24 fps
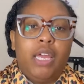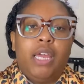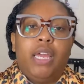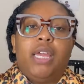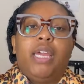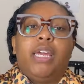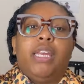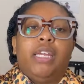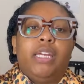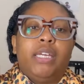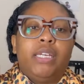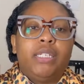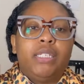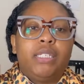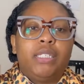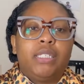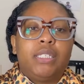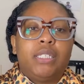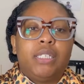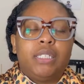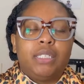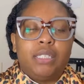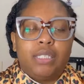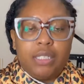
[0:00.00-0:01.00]
It
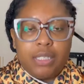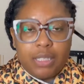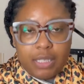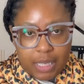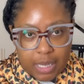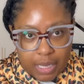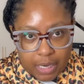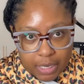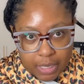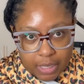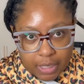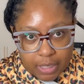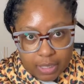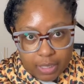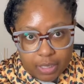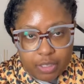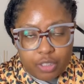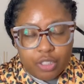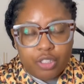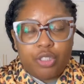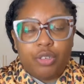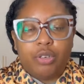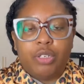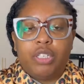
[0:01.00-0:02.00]
is synthetic,
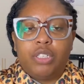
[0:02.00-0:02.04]
so it